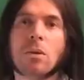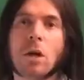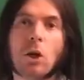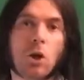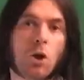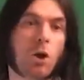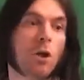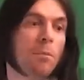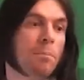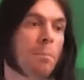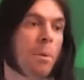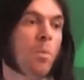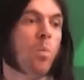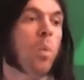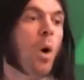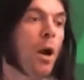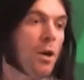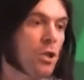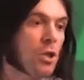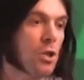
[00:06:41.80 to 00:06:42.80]
It couldn't be
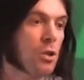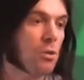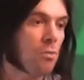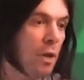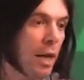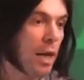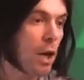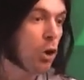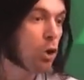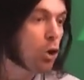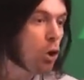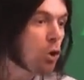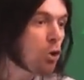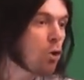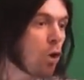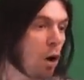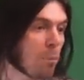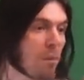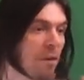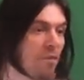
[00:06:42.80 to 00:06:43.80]
worse, right? It could
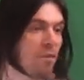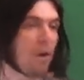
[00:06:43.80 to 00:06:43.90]
not be